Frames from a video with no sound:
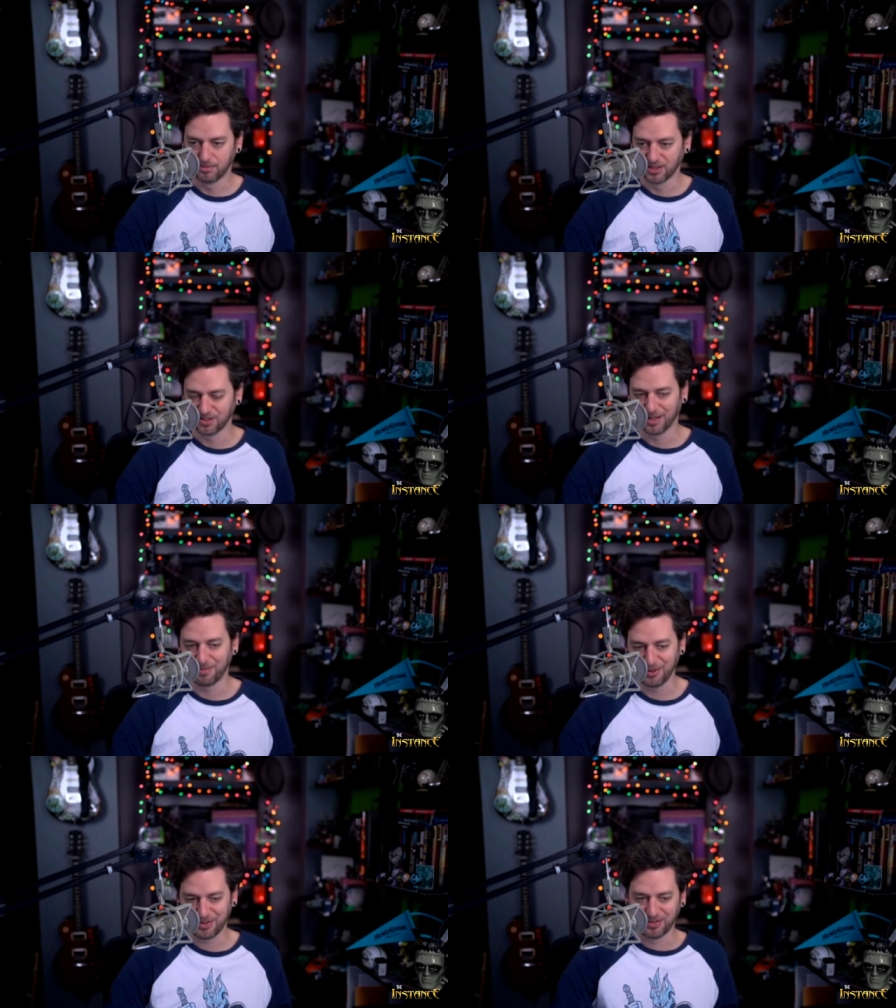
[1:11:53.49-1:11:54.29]
Mm. Much
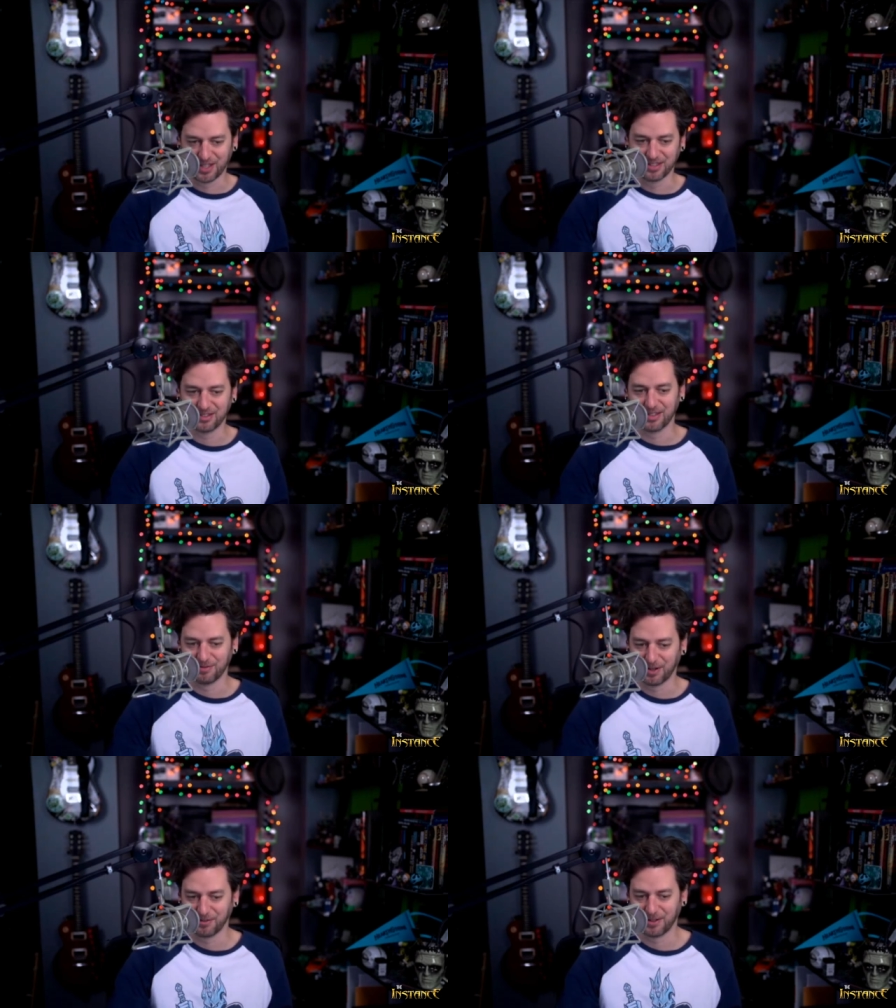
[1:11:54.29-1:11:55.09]
like most of the things
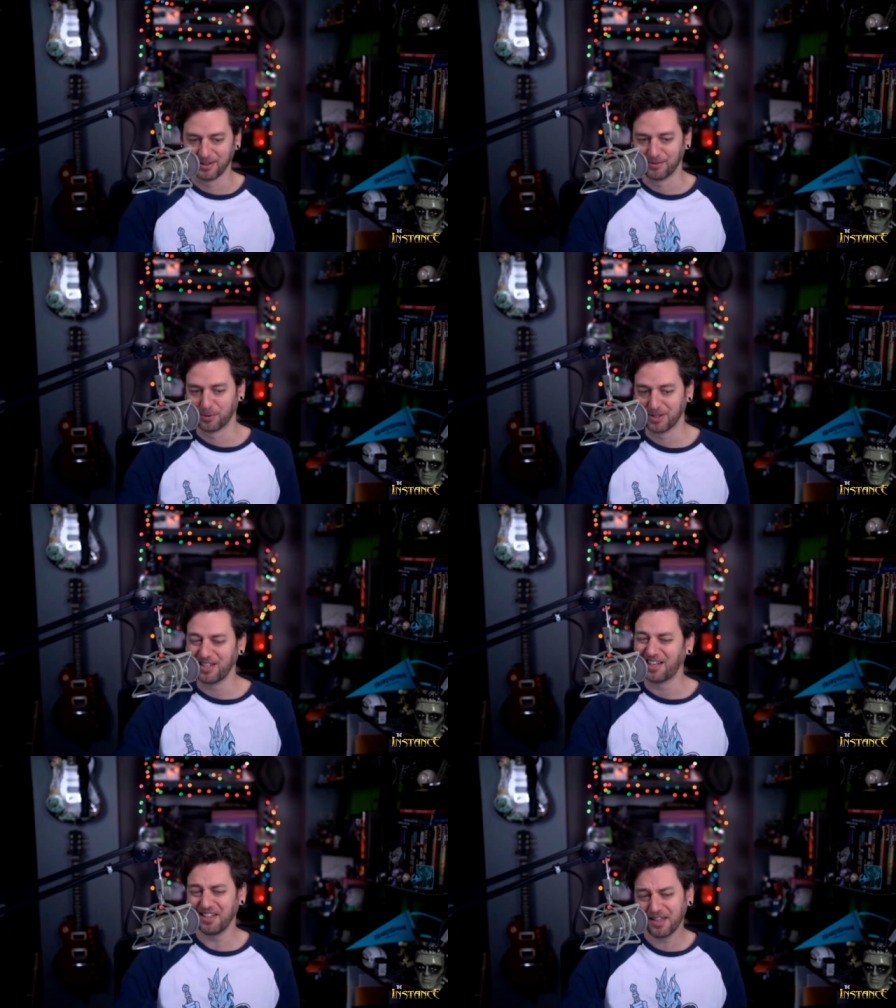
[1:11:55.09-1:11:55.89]
in Final Fantasy
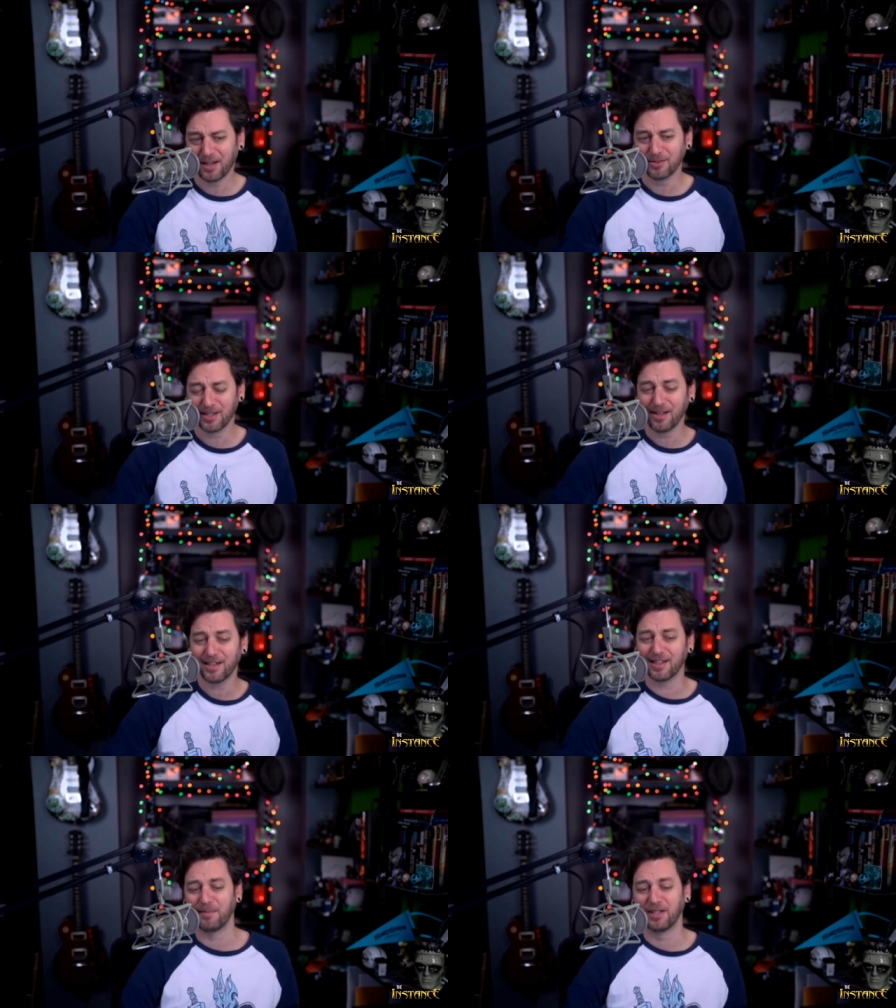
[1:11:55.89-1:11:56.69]
14, I didn't think I was going to
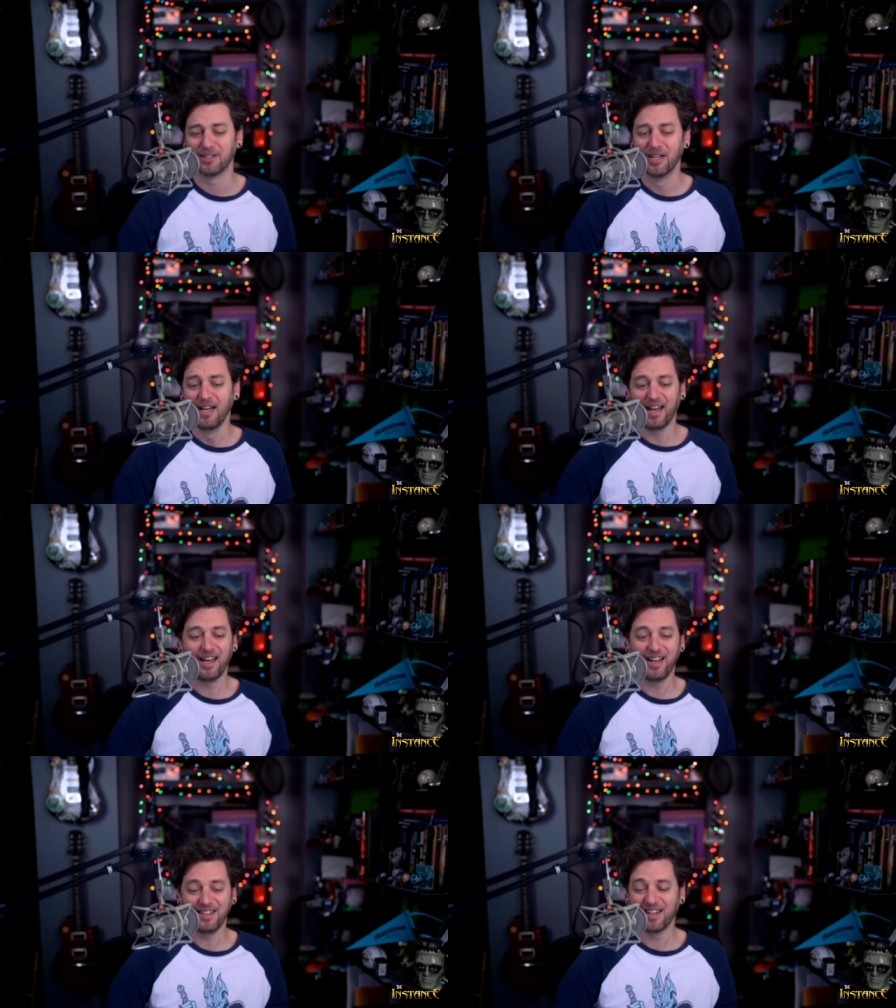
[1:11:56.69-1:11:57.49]
like it that much, and
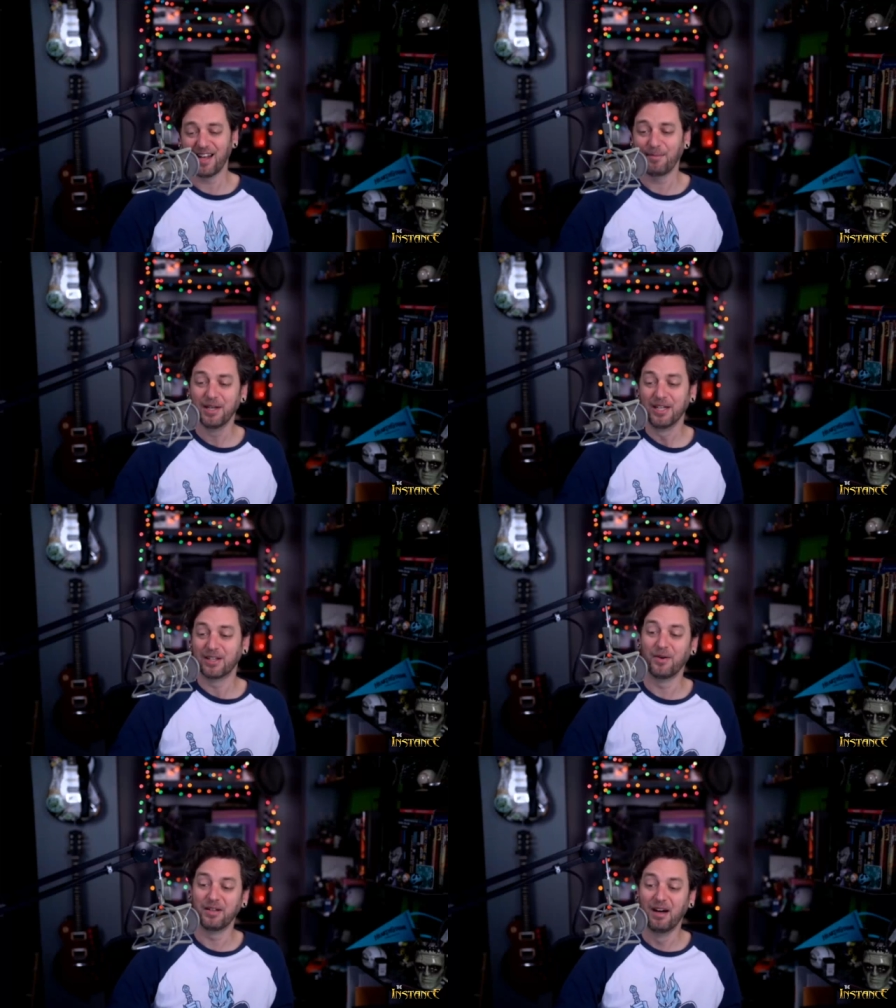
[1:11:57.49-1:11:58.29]
ended up
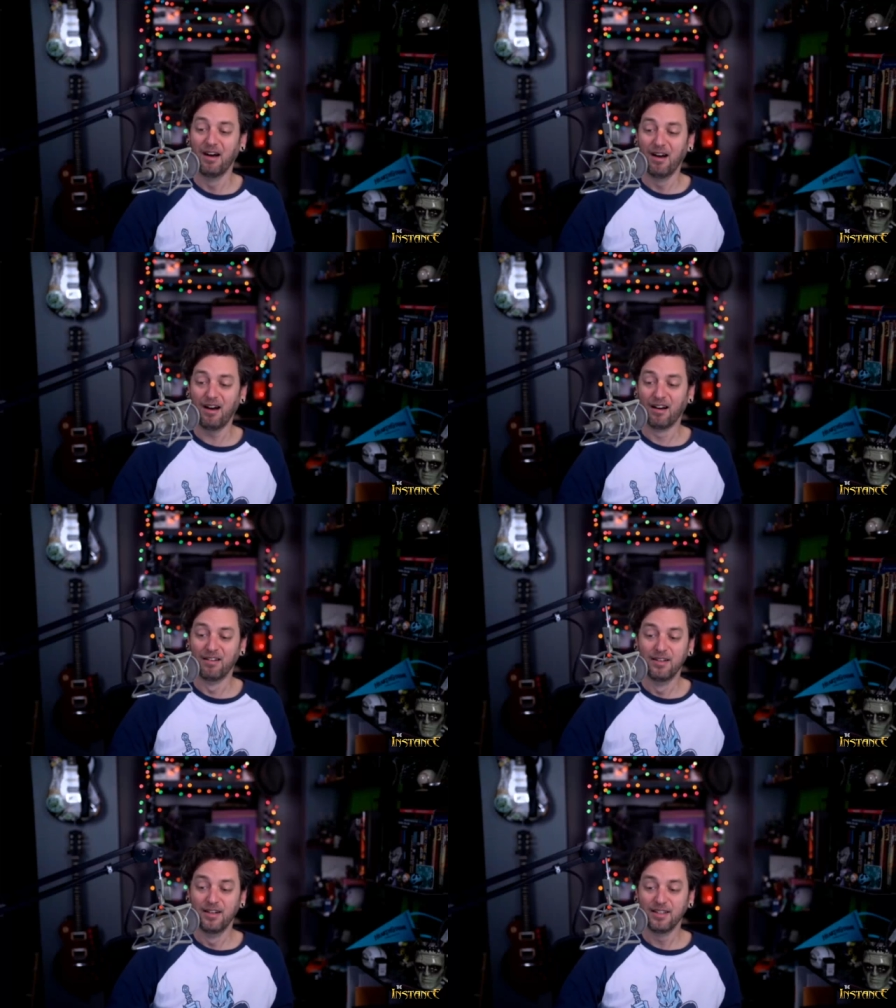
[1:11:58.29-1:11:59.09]
going, "Huh,
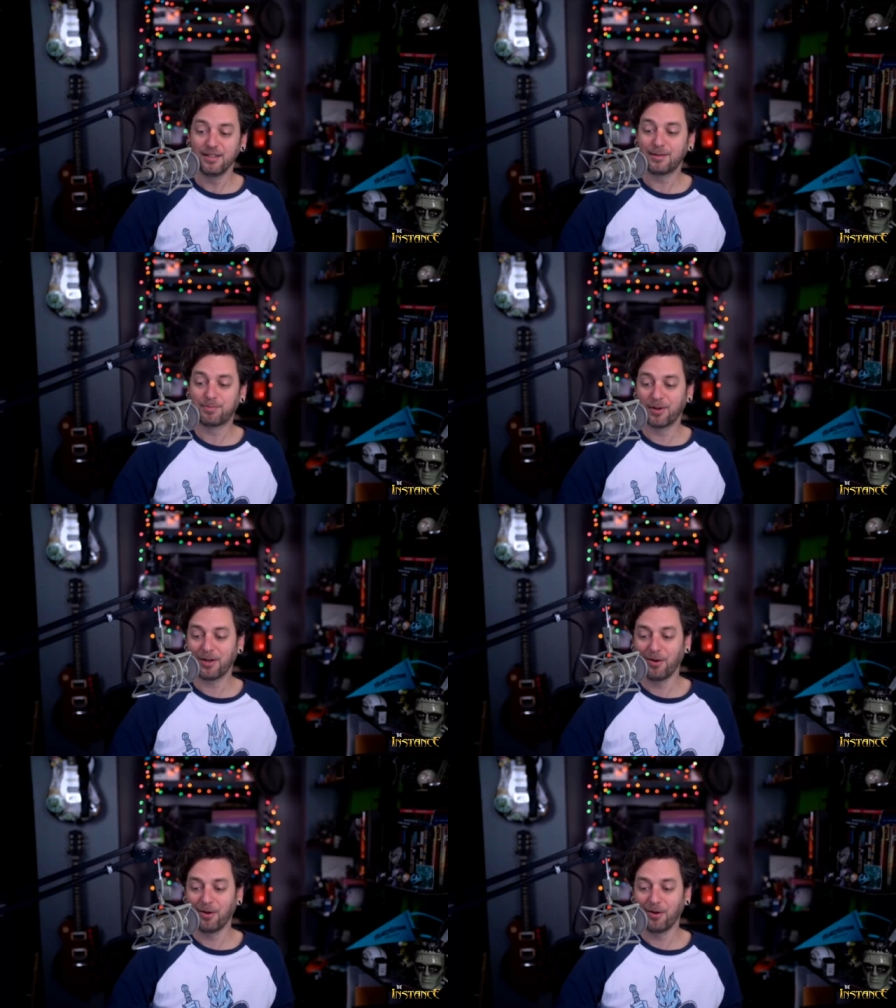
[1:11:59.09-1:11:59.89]
this is pretty
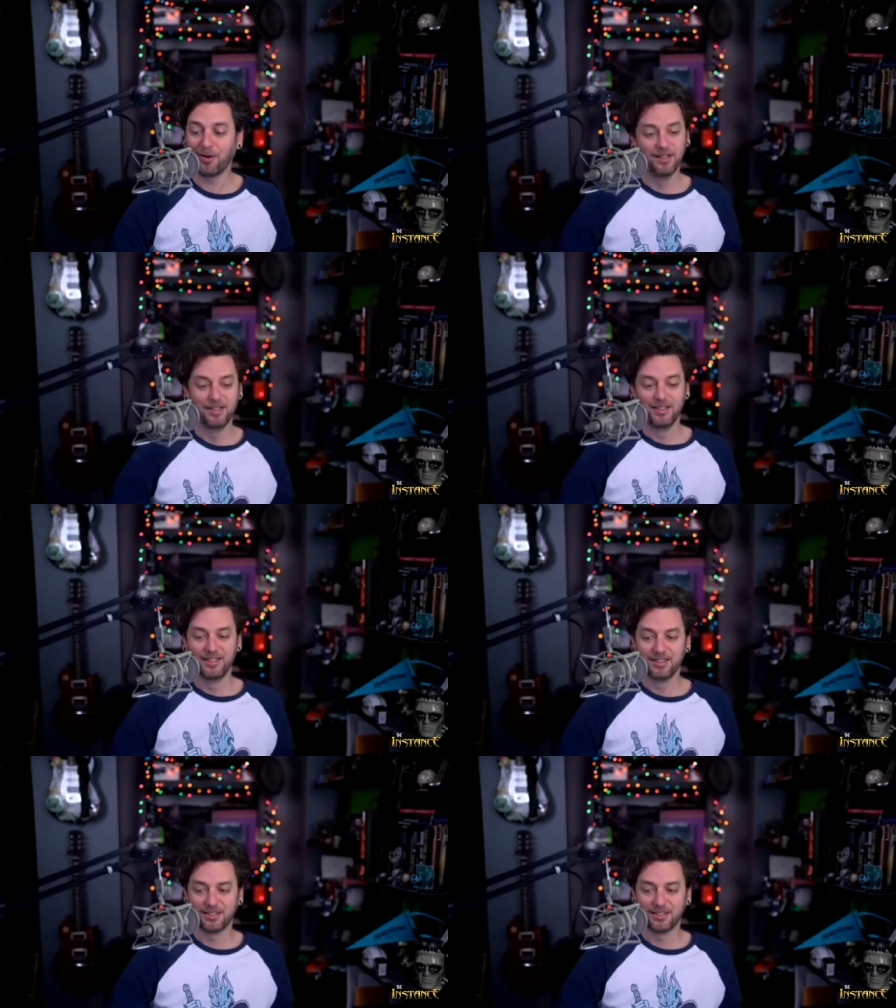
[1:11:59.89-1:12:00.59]
cool." Mm.